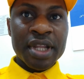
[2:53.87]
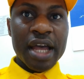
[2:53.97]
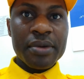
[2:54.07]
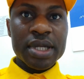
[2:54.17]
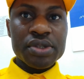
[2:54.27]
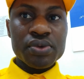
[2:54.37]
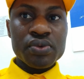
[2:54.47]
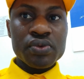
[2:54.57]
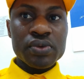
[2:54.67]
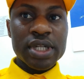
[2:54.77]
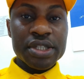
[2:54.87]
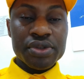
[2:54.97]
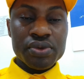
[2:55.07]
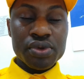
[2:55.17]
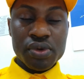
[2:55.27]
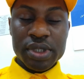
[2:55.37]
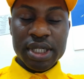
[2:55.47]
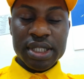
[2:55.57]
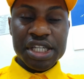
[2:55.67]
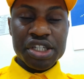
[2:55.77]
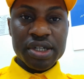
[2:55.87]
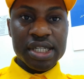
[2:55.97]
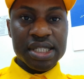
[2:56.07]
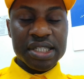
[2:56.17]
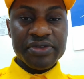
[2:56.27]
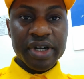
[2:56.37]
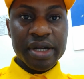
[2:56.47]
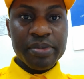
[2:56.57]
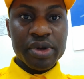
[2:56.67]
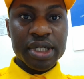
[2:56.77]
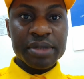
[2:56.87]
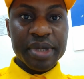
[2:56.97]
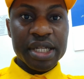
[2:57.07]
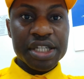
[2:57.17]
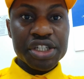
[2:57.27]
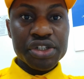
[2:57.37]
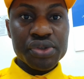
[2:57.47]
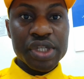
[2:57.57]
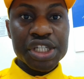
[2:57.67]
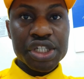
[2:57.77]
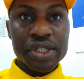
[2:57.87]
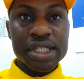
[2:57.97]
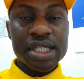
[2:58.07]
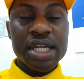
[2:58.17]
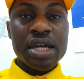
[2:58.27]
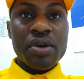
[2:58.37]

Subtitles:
I want to let you know that insurance is very important. Pay attention to insurance.